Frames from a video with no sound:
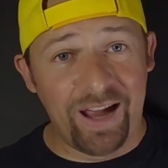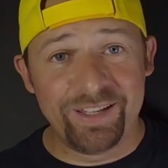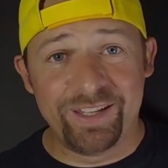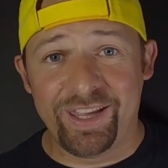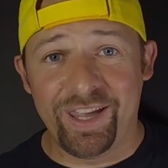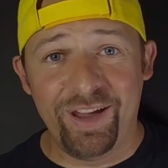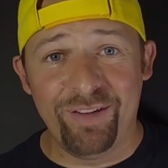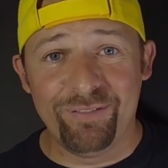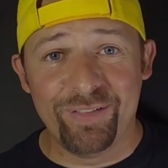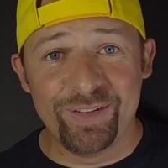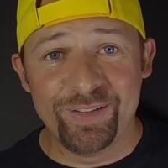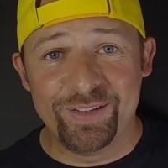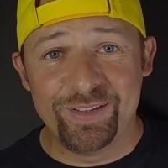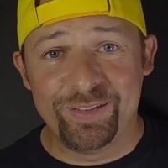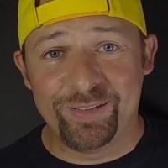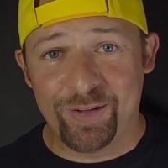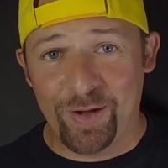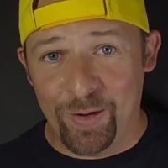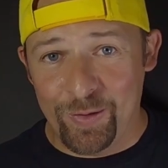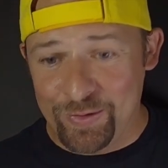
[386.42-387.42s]
can't really
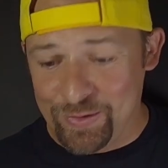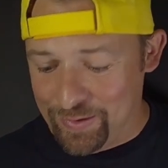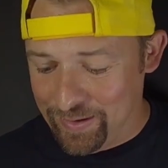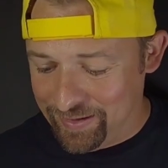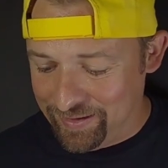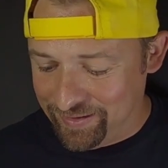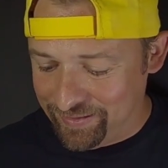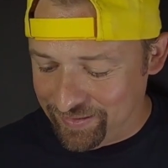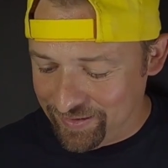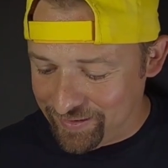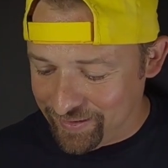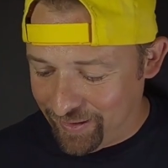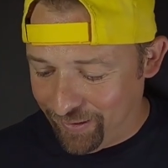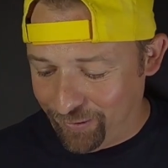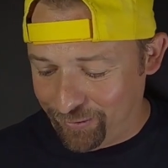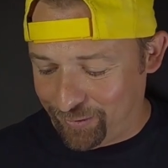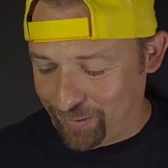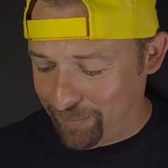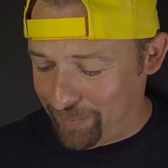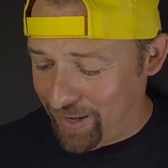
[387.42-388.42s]
tell you anything
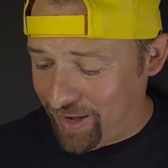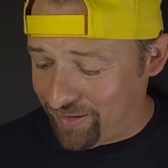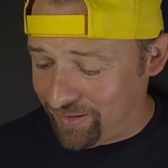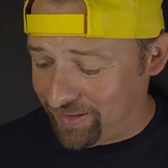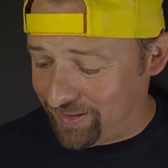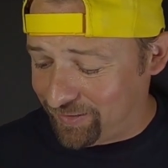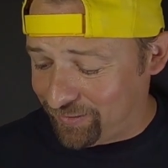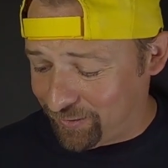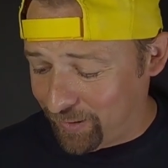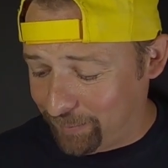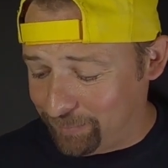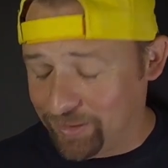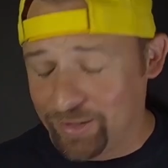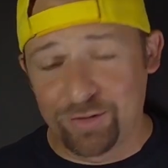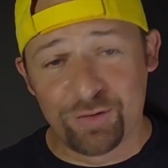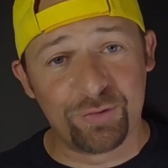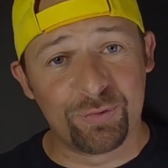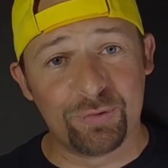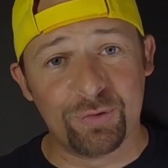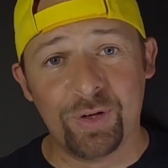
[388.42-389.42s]
else about it except
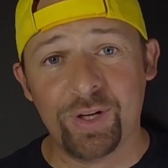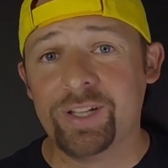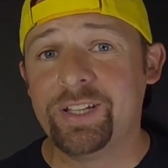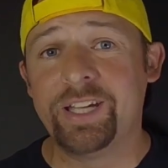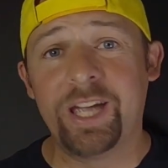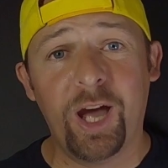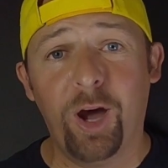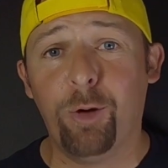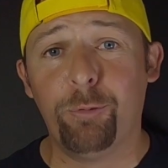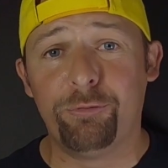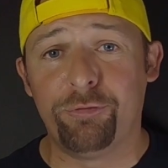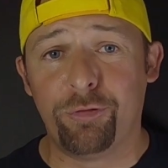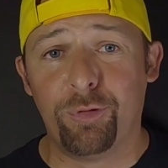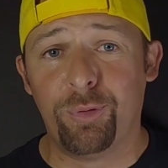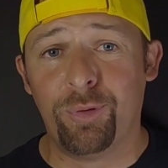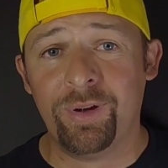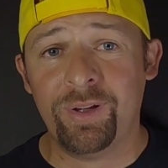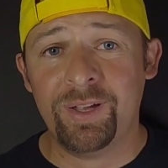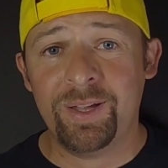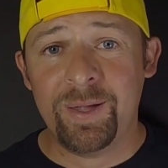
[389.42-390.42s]
it's really
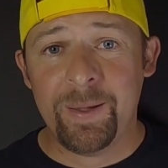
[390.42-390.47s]
helpful.